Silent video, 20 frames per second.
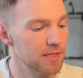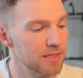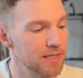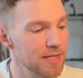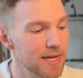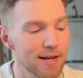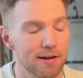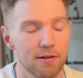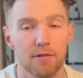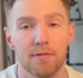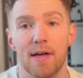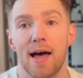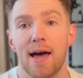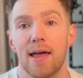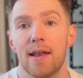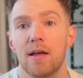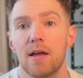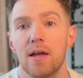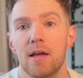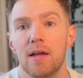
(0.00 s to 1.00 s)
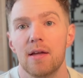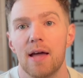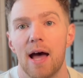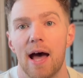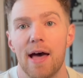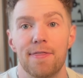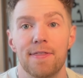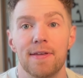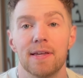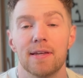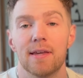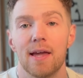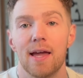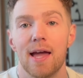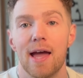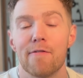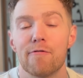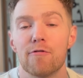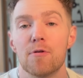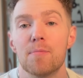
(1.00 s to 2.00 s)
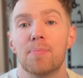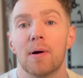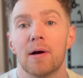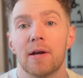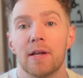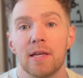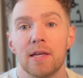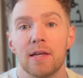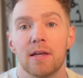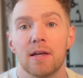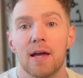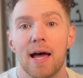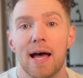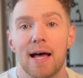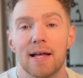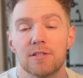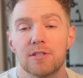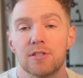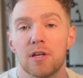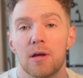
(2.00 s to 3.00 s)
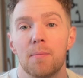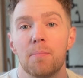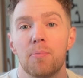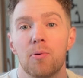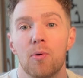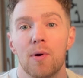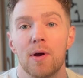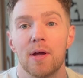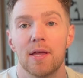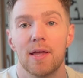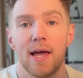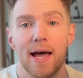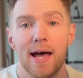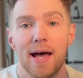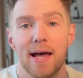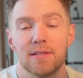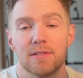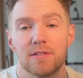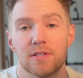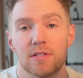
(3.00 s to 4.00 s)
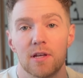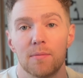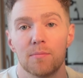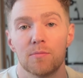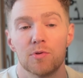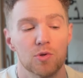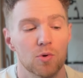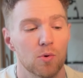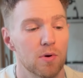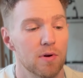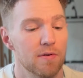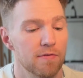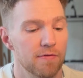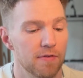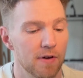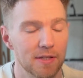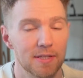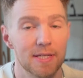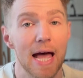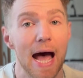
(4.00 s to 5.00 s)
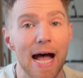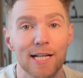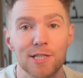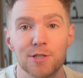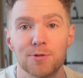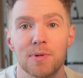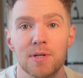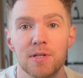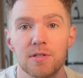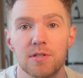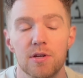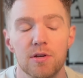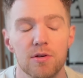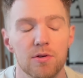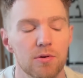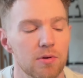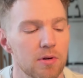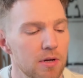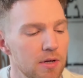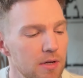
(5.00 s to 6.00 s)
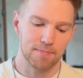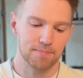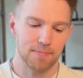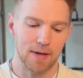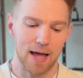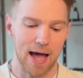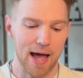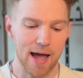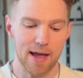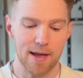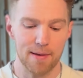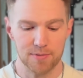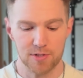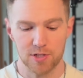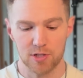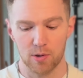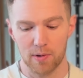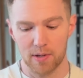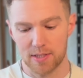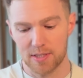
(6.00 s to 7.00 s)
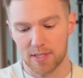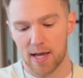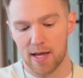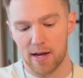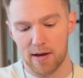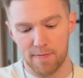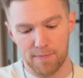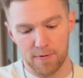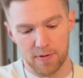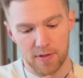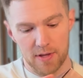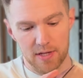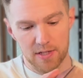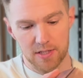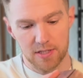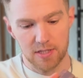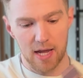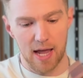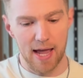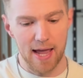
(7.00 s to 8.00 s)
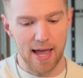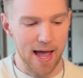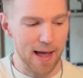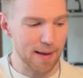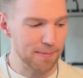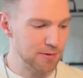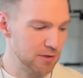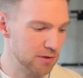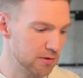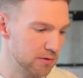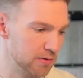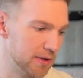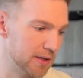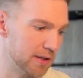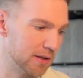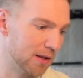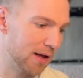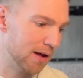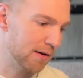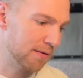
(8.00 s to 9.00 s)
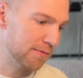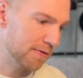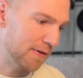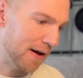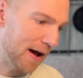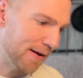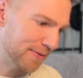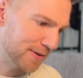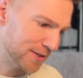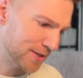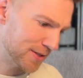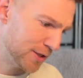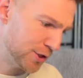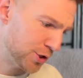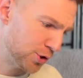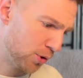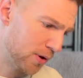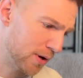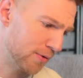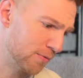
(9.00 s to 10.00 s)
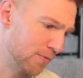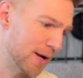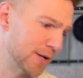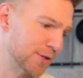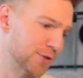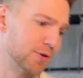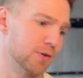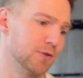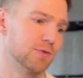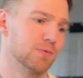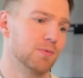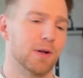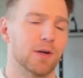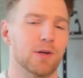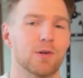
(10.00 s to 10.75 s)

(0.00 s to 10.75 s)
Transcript: sneaker that I think everybody at some point had some sort of attachment to. I am so excited for this. I absolutely love, obviously, Jordan retros. What a